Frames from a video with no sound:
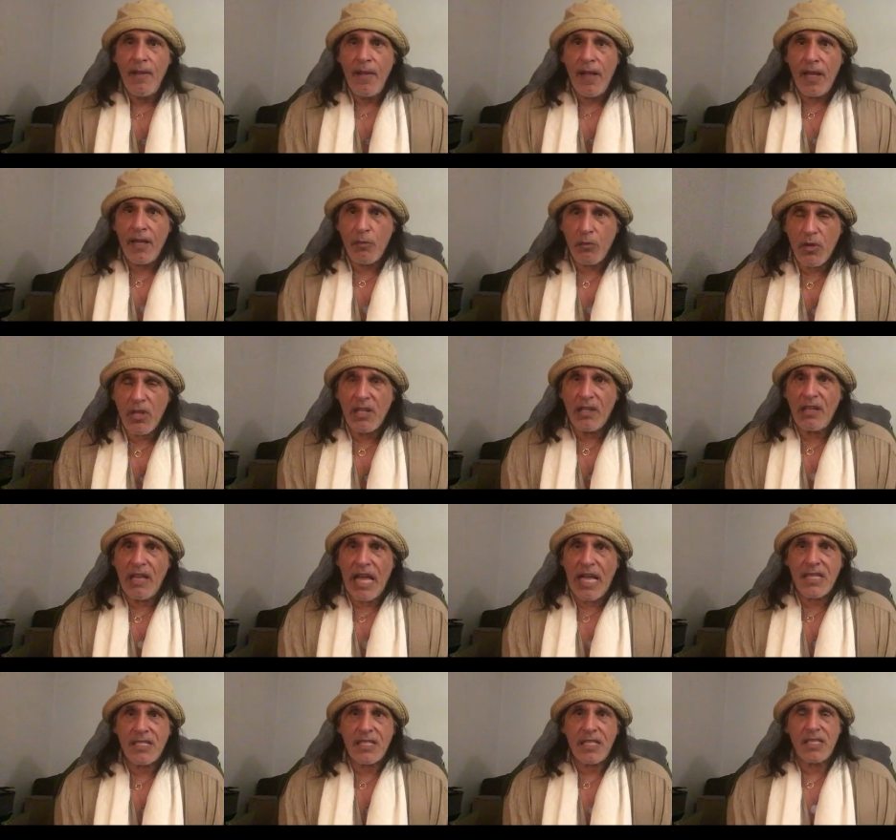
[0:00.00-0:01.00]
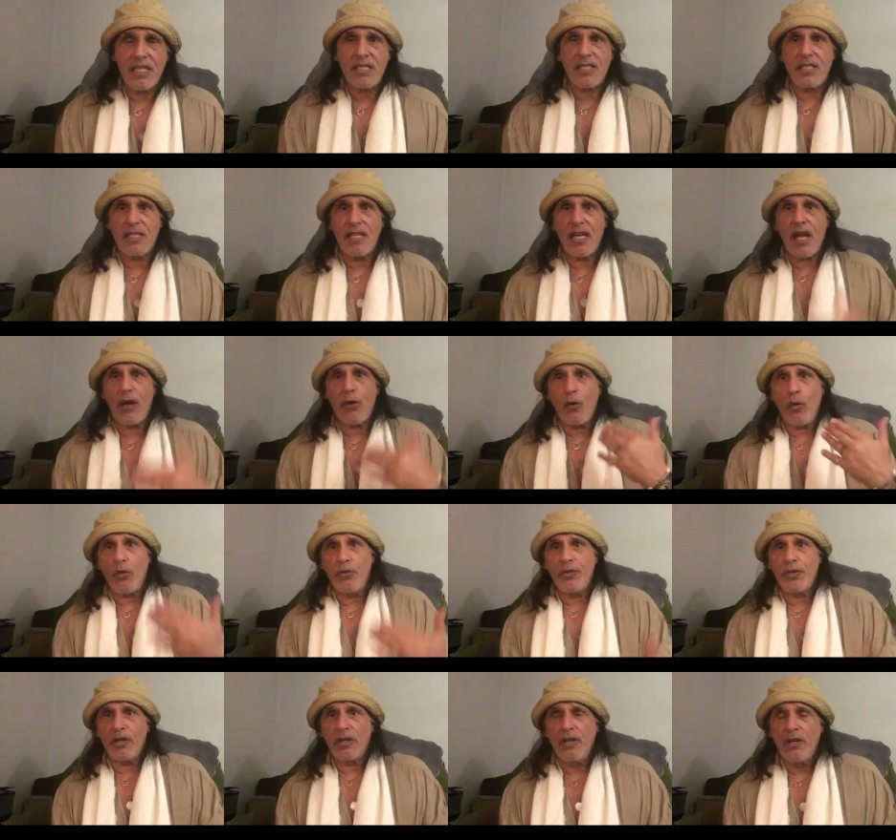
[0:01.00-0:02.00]
And he realized that as he got
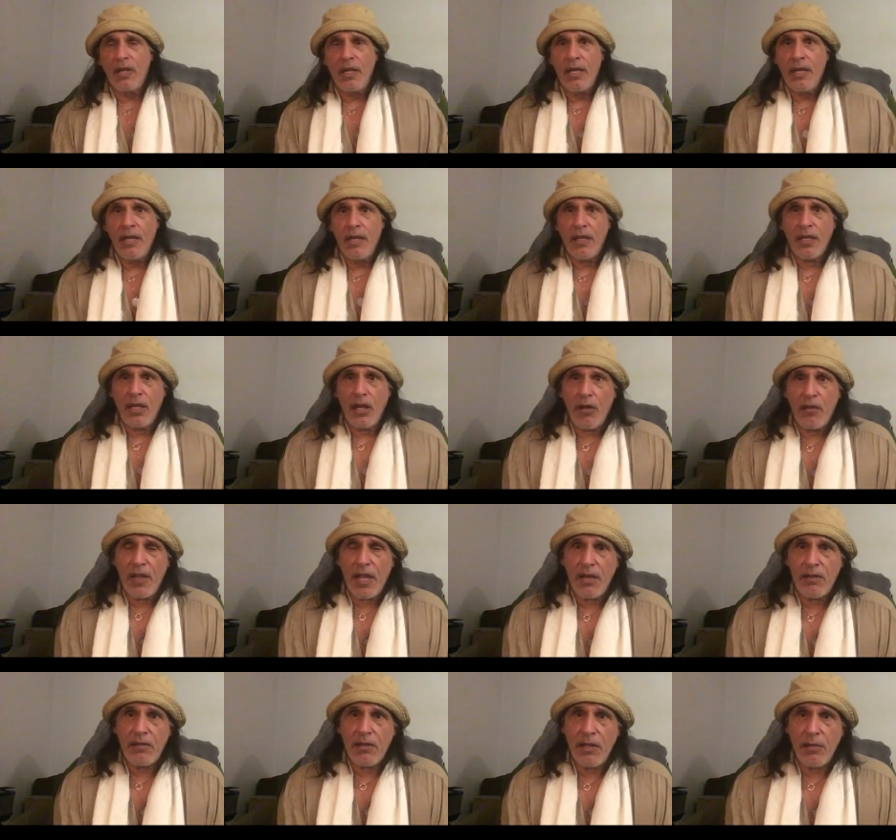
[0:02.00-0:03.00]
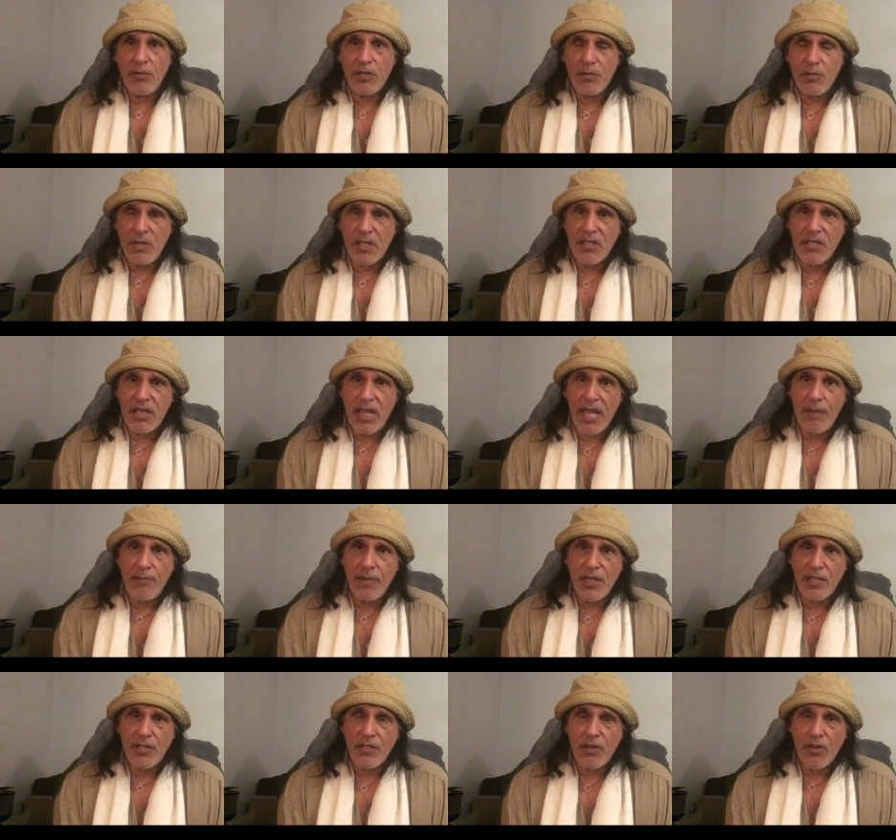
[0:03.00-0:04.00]
older, you know, that he was misled
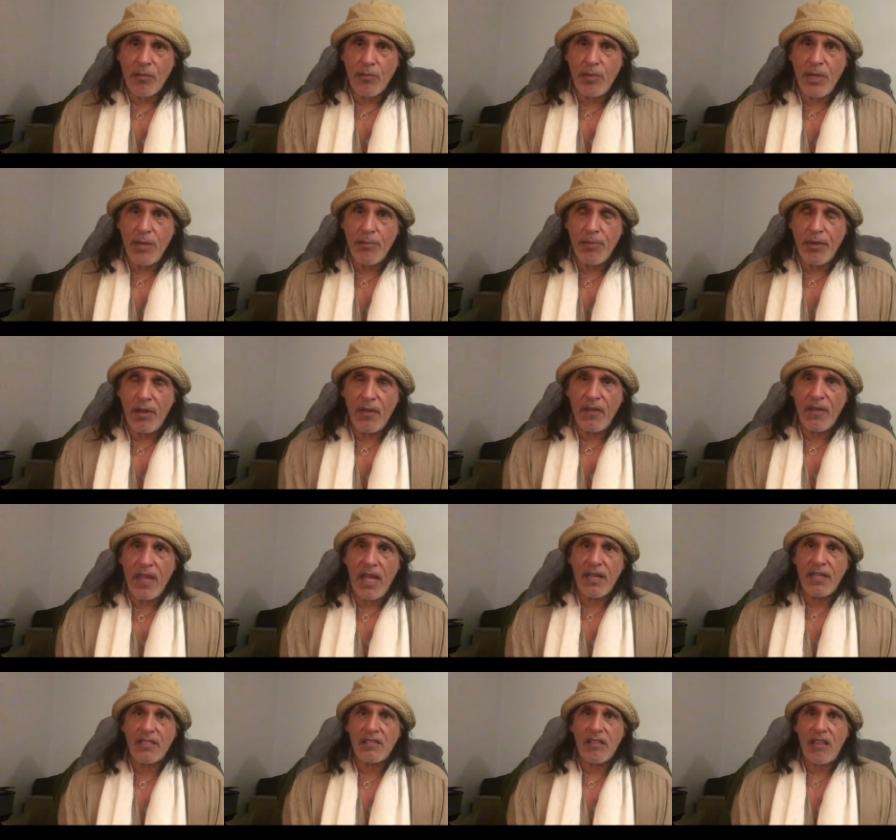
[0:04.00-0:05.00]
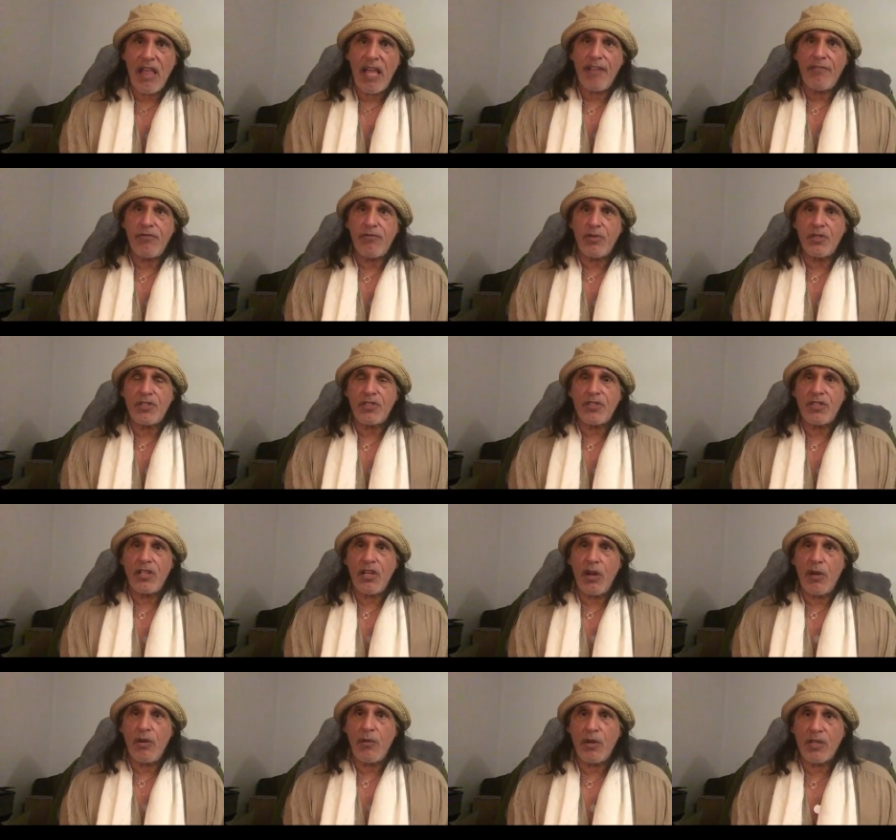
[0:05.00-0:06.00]
by certain people and that his life was, you
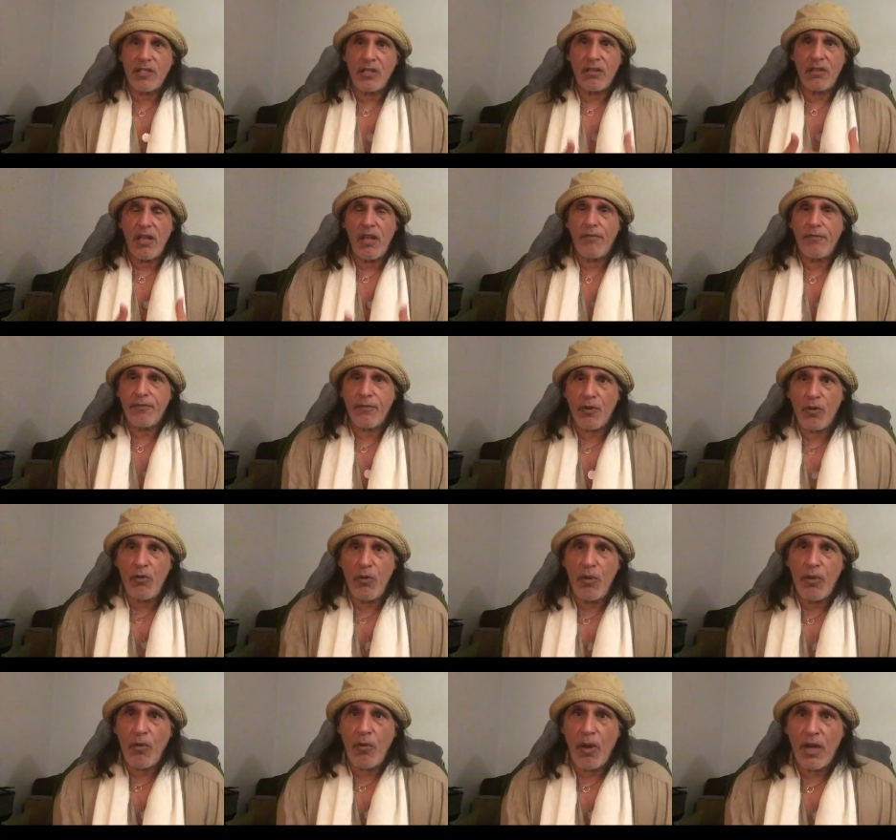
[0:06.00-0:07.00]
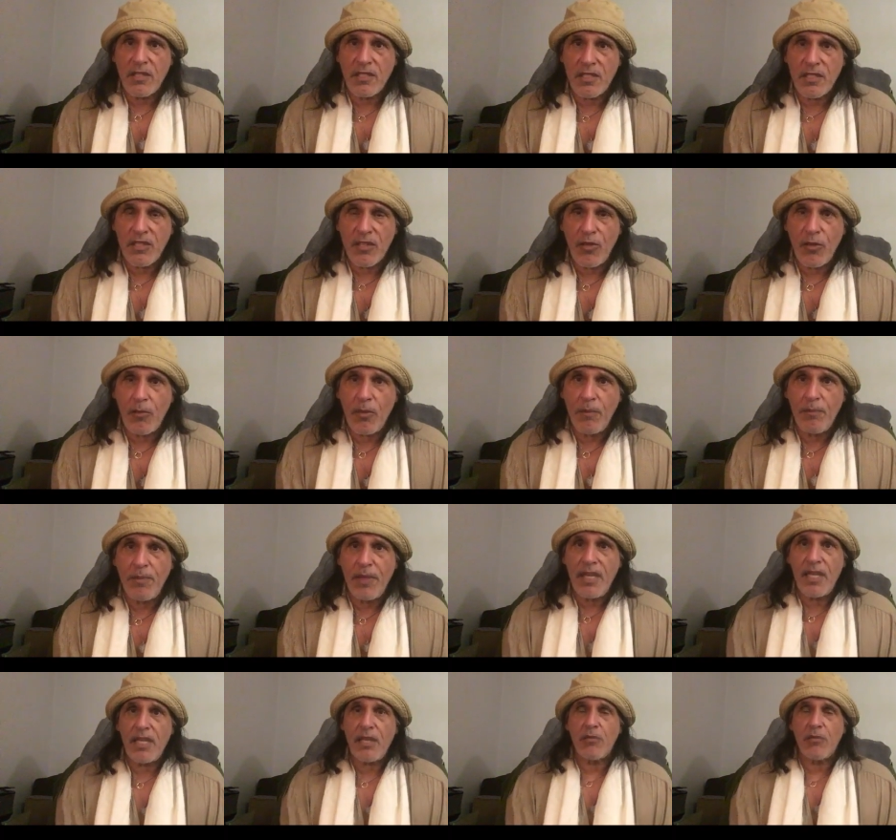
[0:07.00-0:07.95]
know, he wasn't loved for who he was as a human being.